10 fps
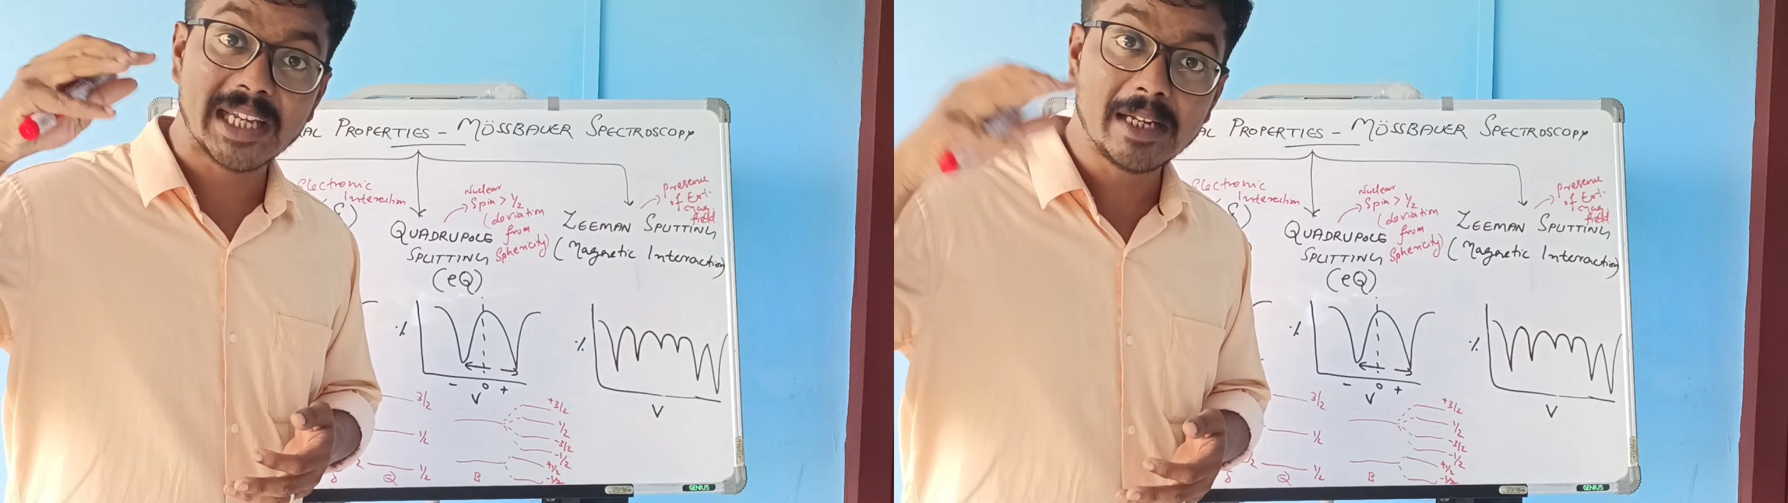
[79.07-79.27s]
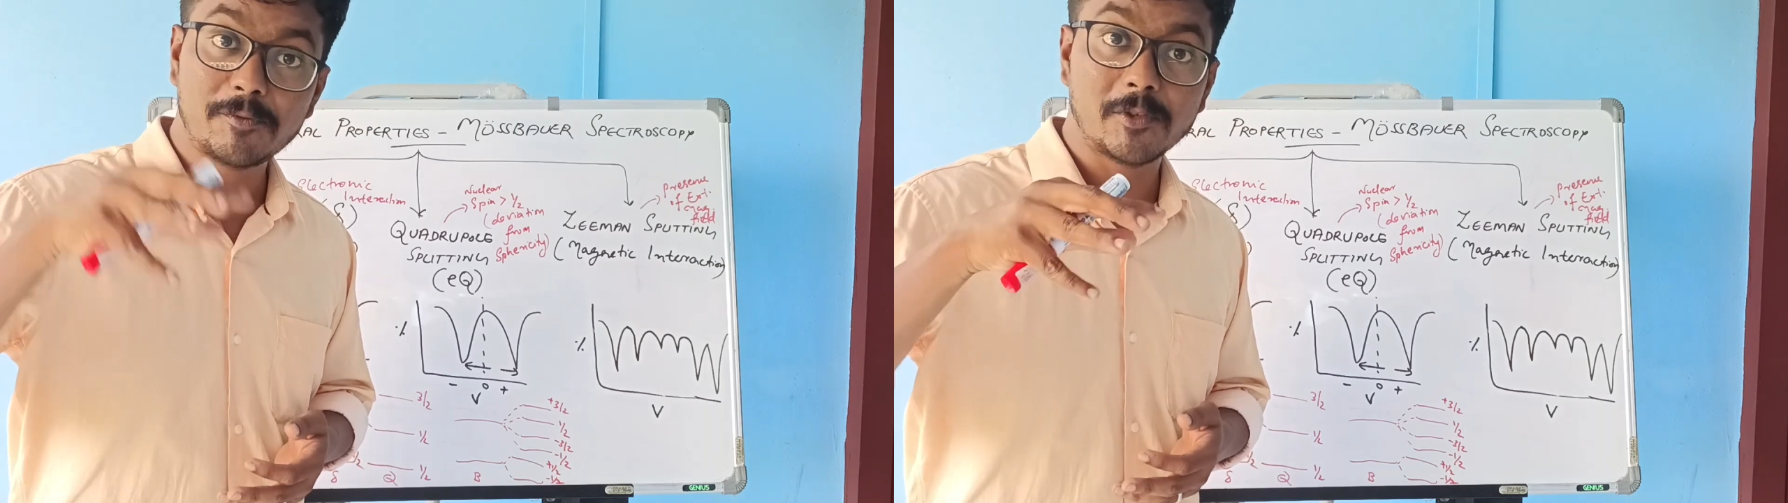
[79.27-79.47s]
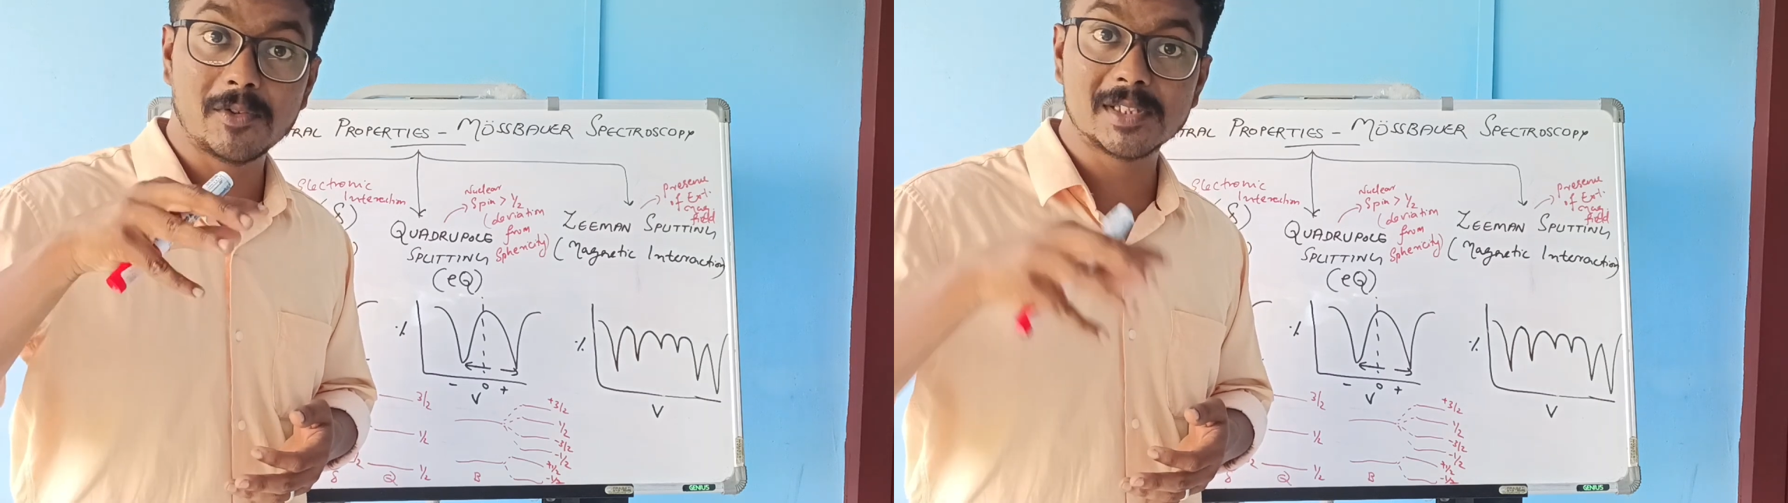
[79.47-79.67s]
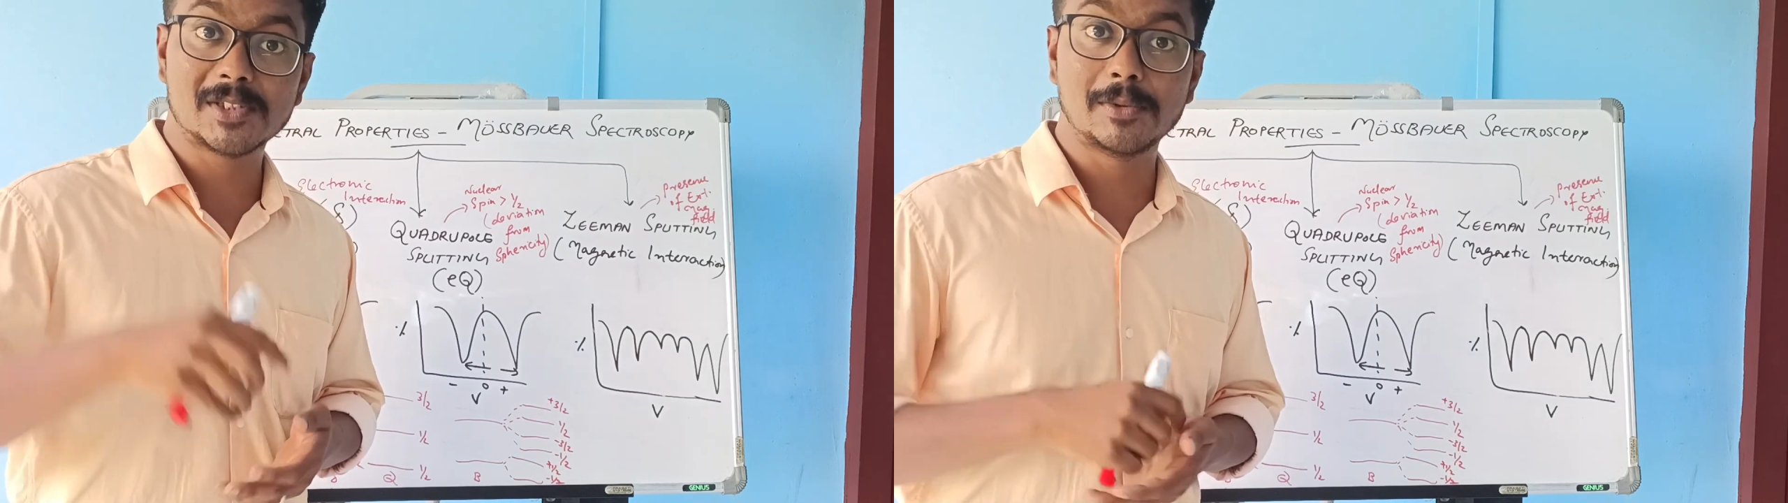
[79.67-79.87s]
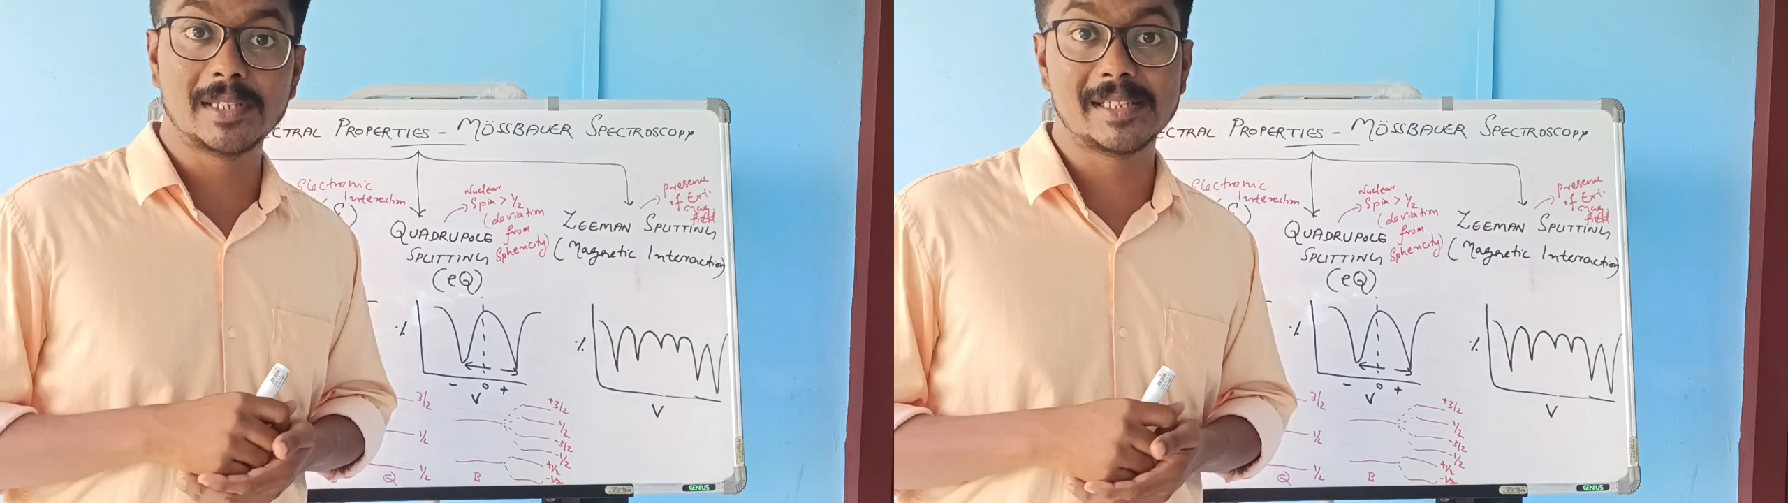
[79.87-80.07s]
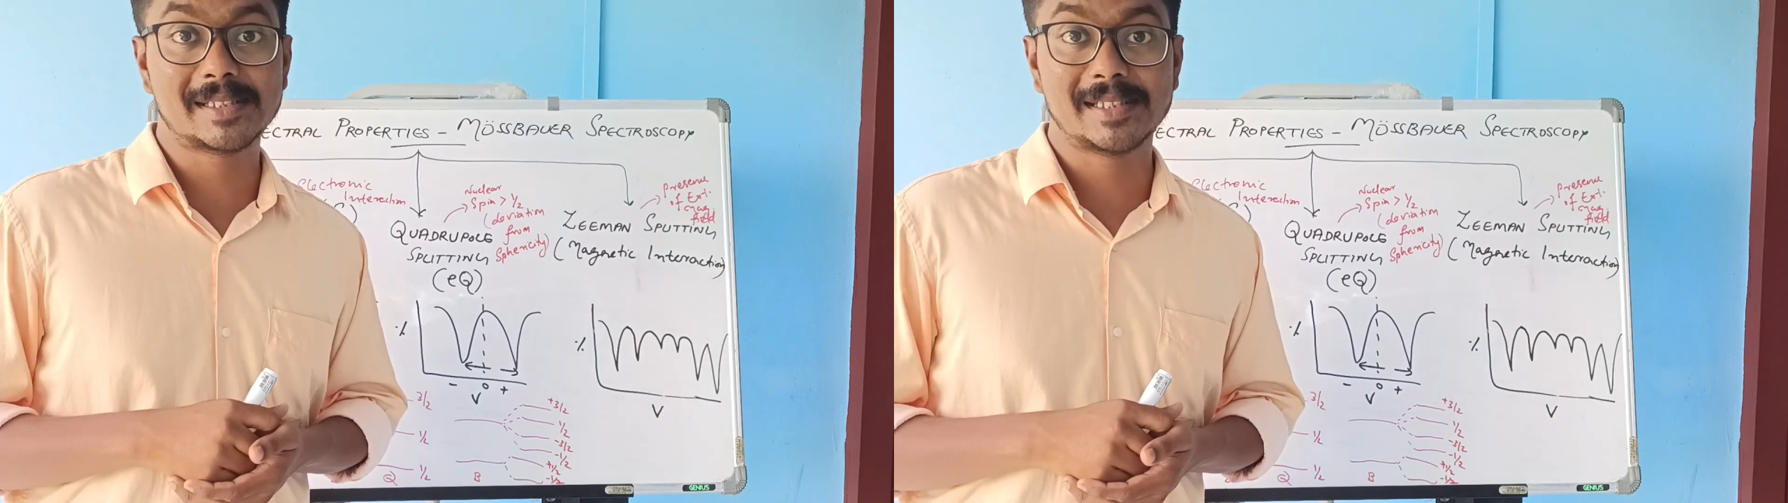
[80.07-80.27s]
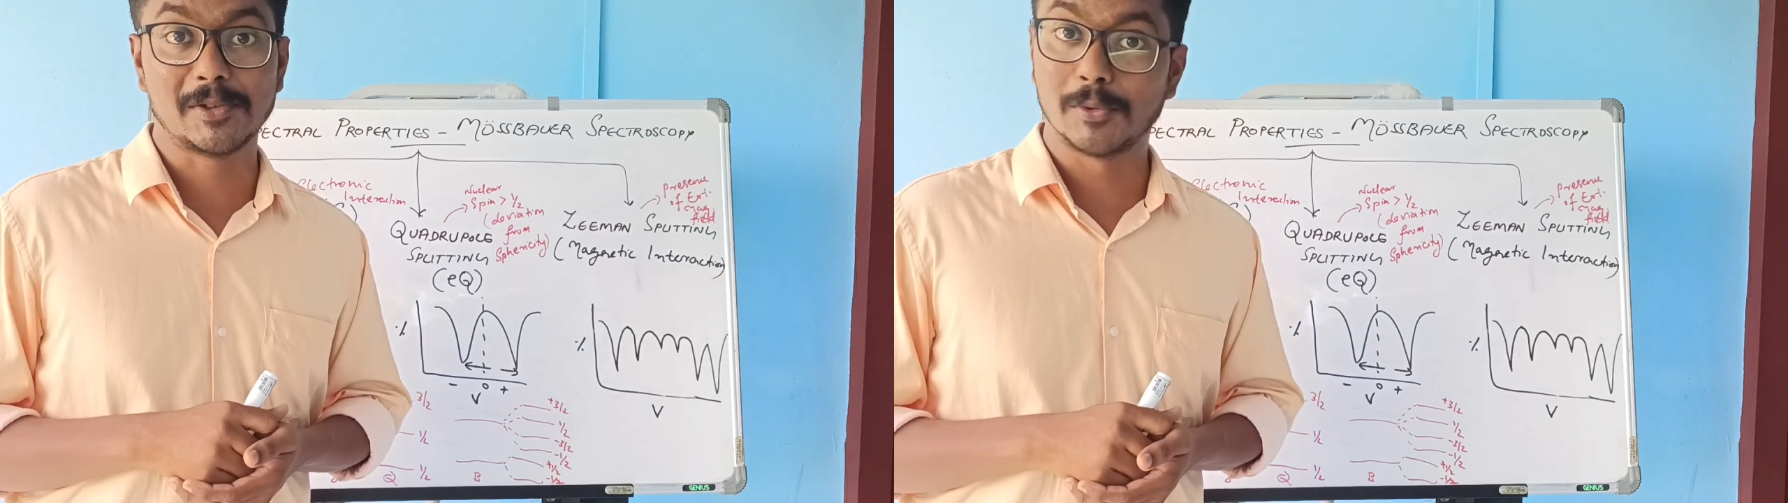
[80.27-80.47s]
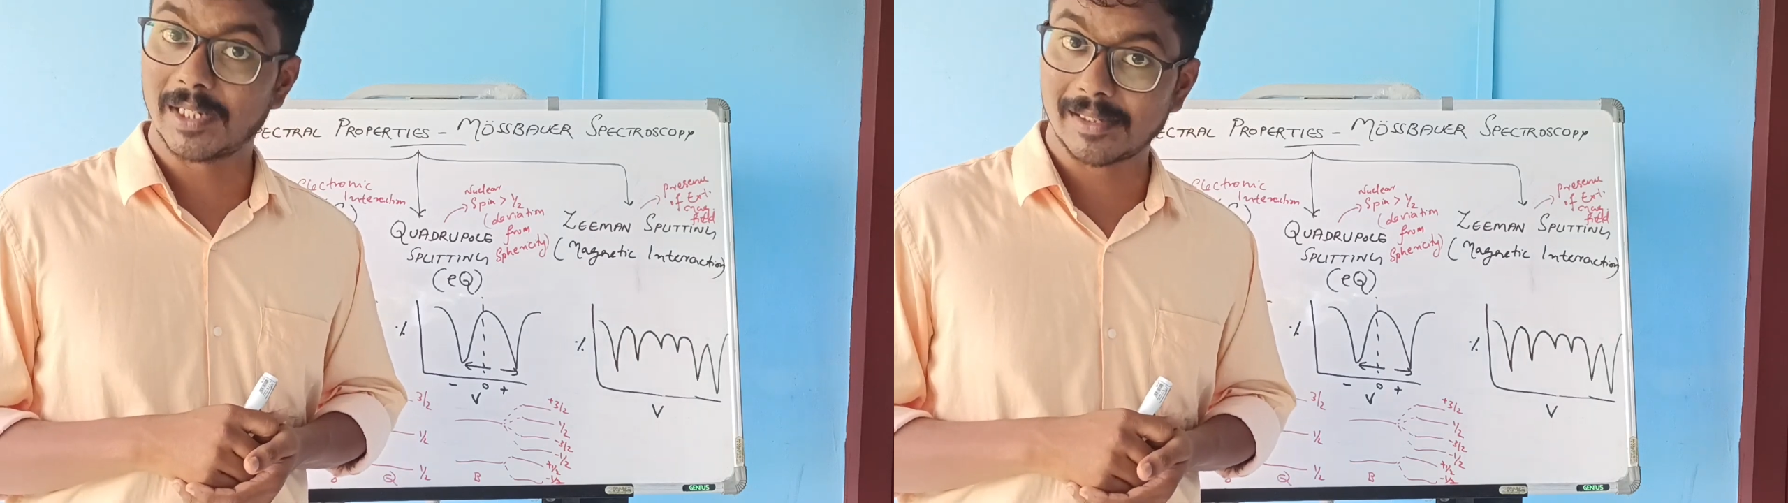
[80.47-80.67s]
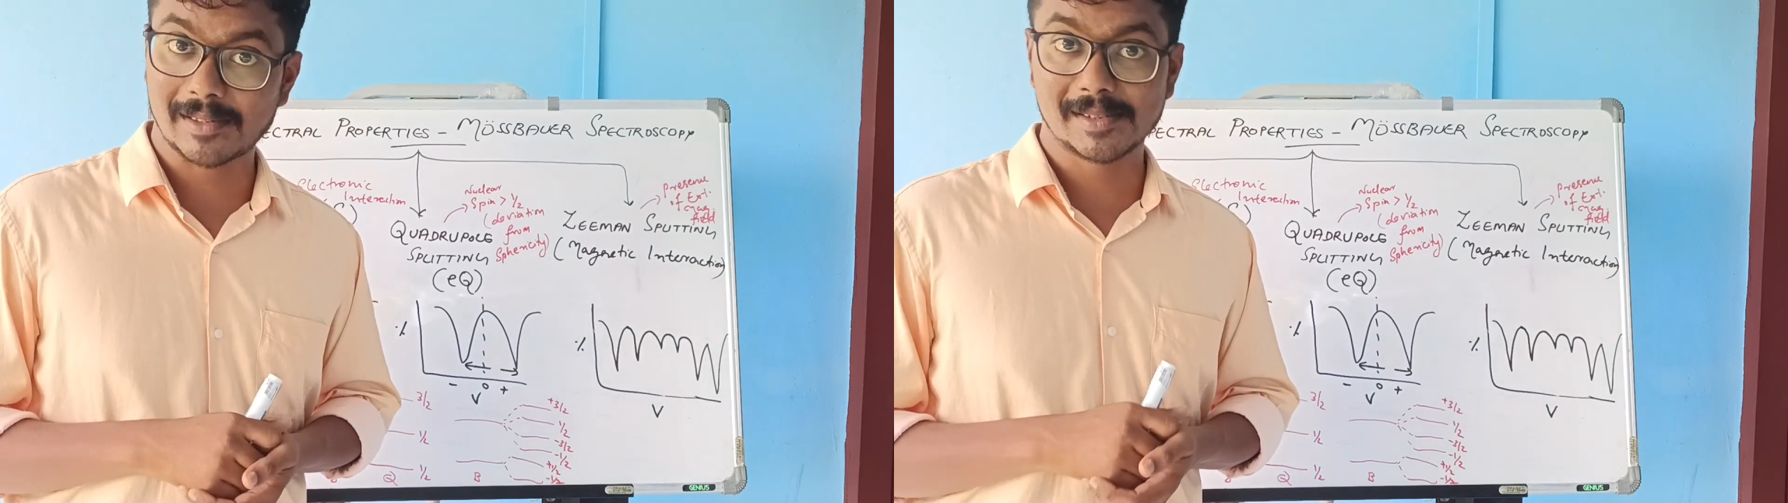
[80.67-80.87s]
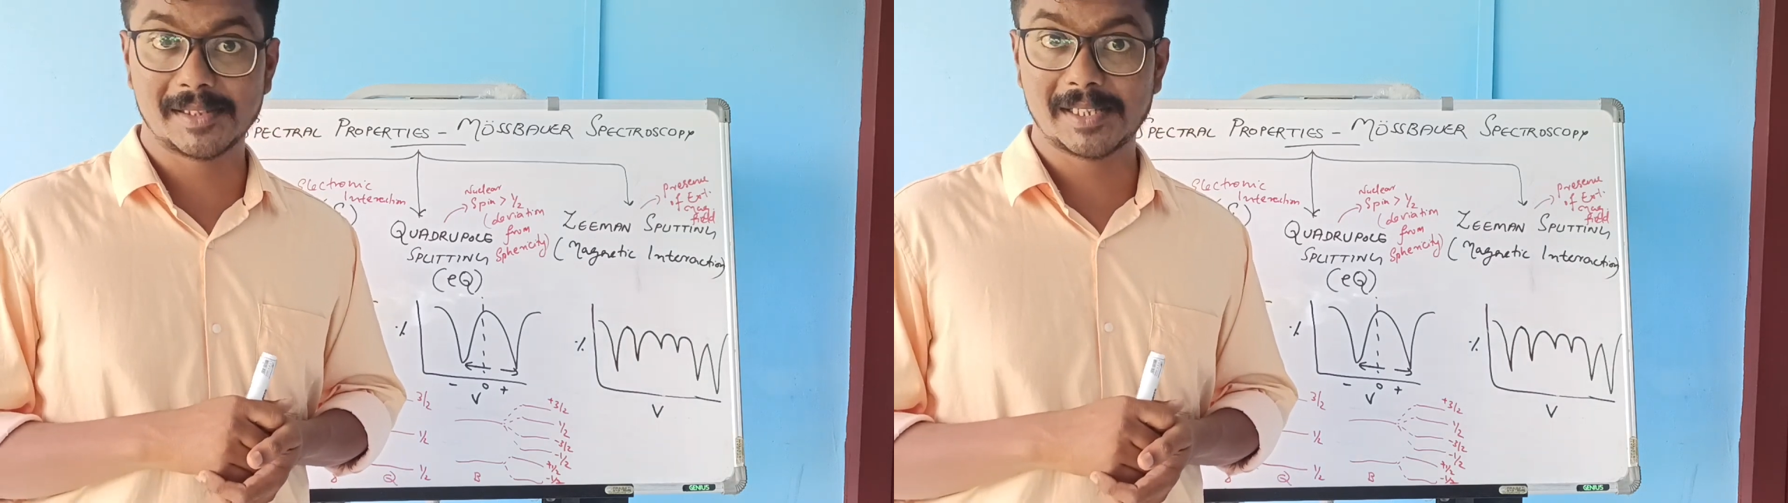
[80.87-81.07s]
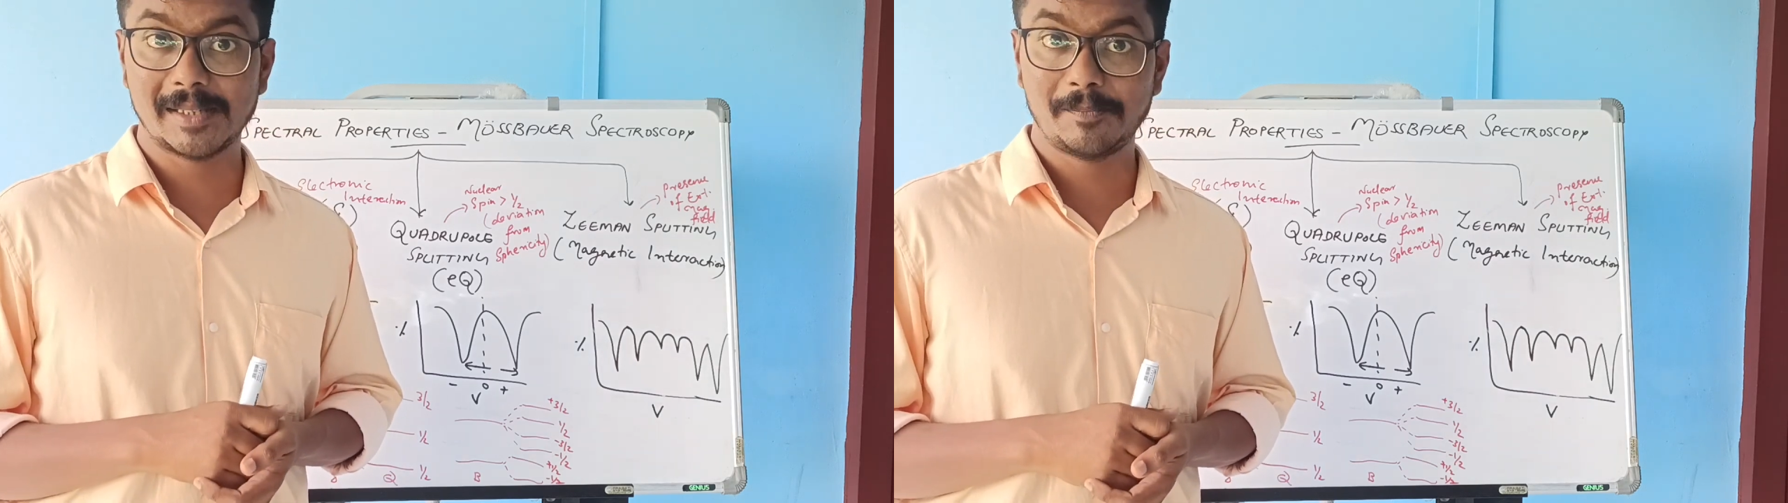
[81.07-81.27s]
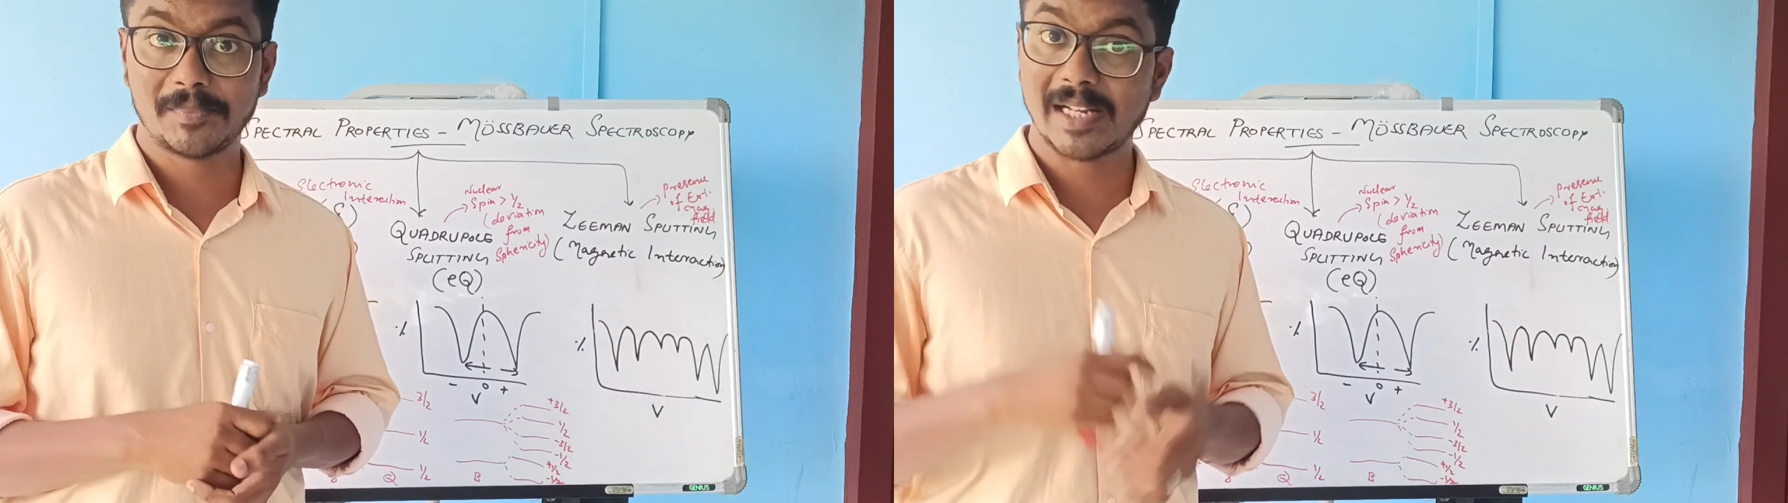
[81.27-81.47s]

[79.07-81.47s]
influence on this nuclear transition.